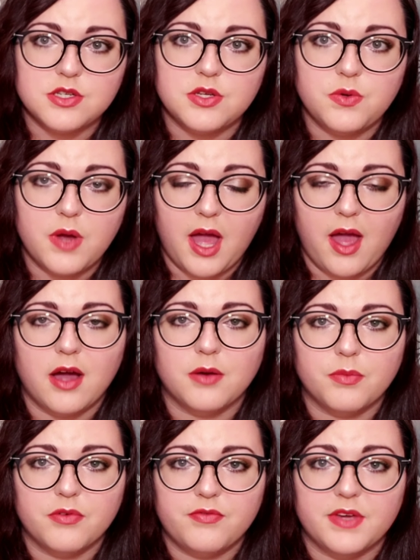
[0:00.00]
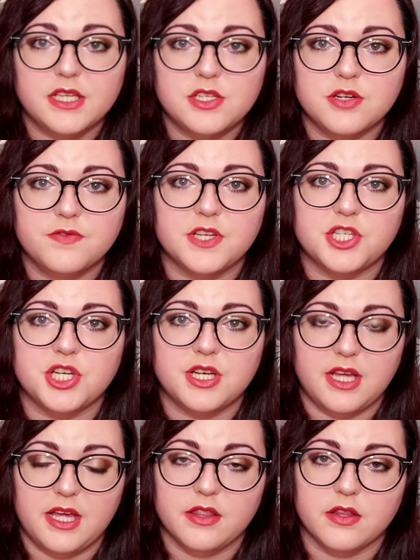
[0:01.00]
to help fix your
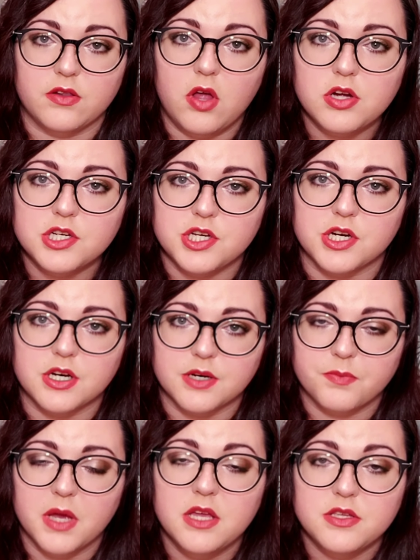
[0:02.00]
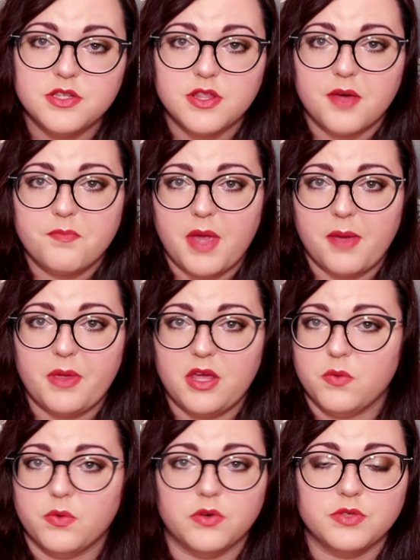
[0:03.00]
vision in the long term so that maybe
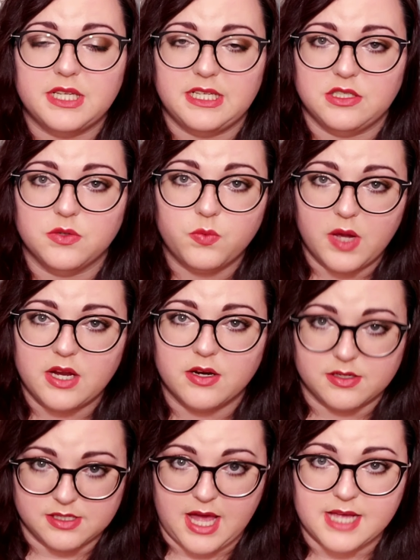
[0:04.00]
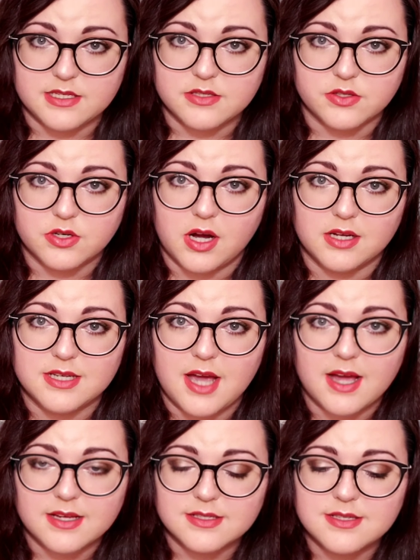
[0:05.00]
you won't need to wear glasses or
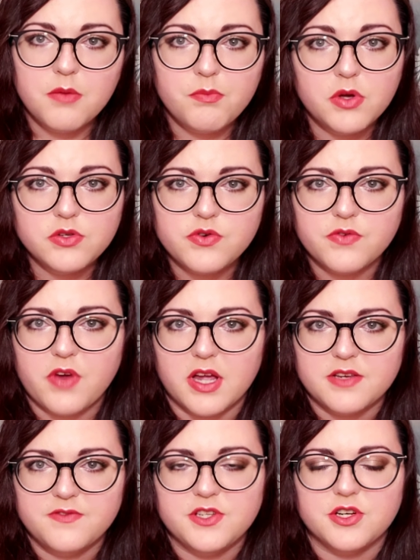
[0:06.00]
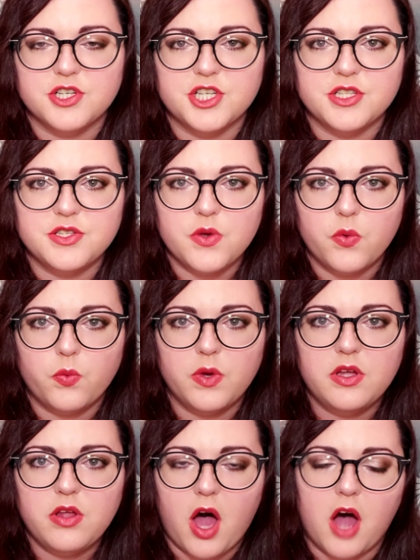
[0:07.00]
contacts. Most refractive surgeons
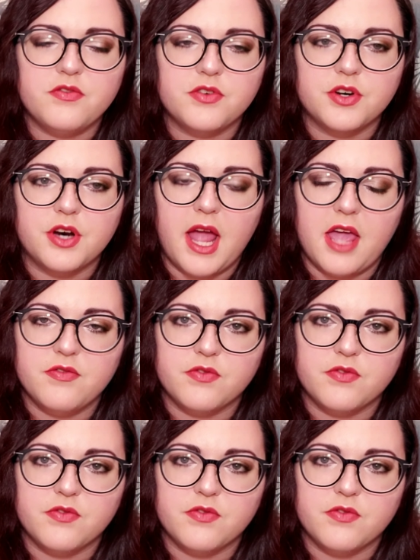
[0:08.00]
will offer a